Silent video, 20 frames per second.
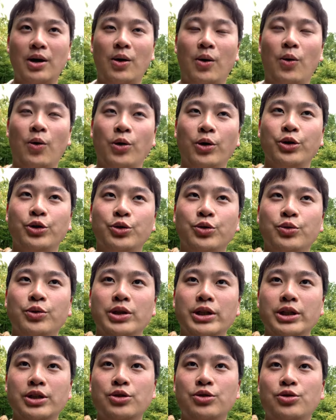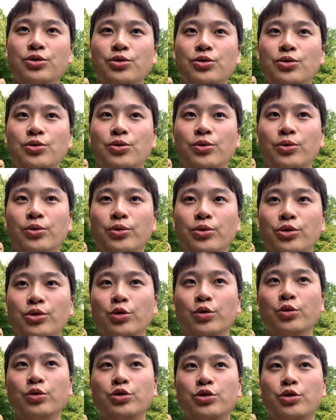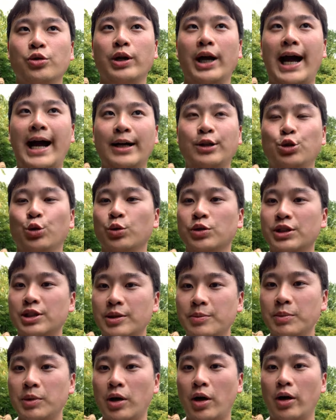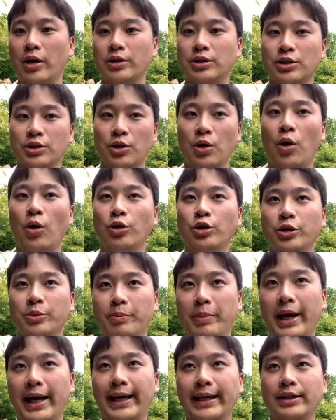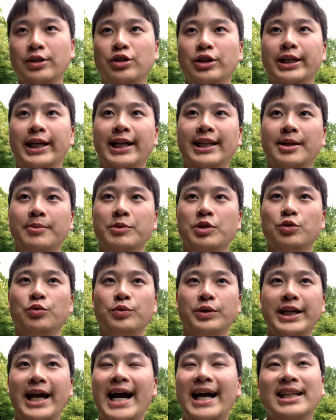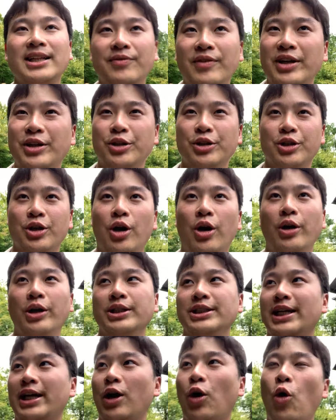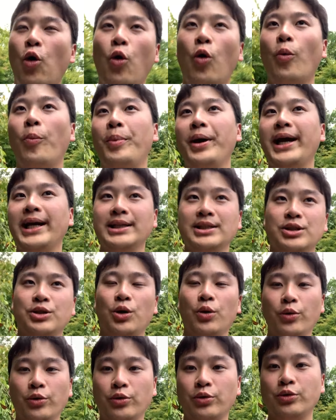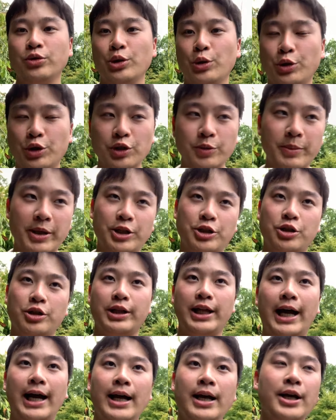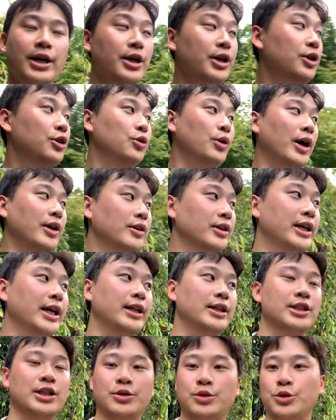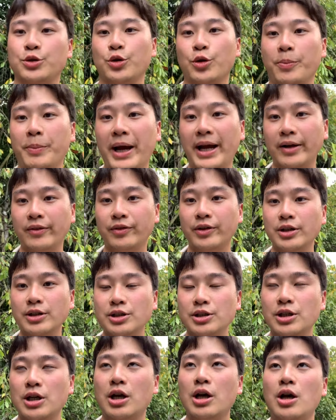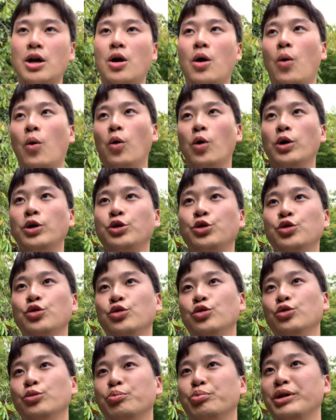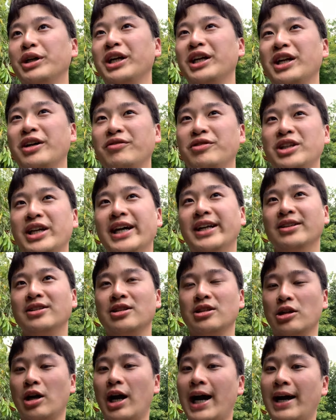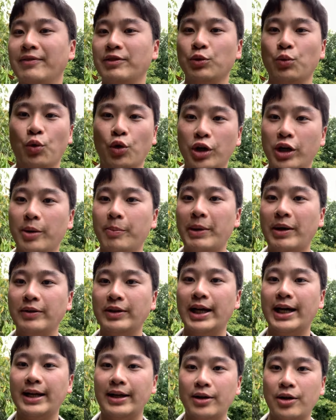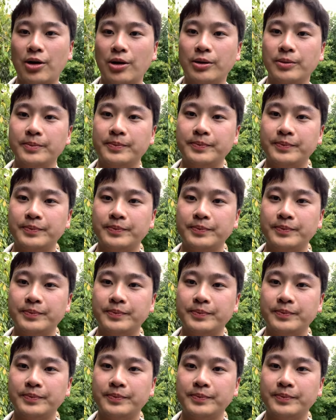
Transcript: or you need to use your actual SIM card to call your bank to get them to reactivate your card. It's like a whole pain to go through. So just make sure that you either get in touch with your bank first, or you bring enough yen to not have to worry about that at all.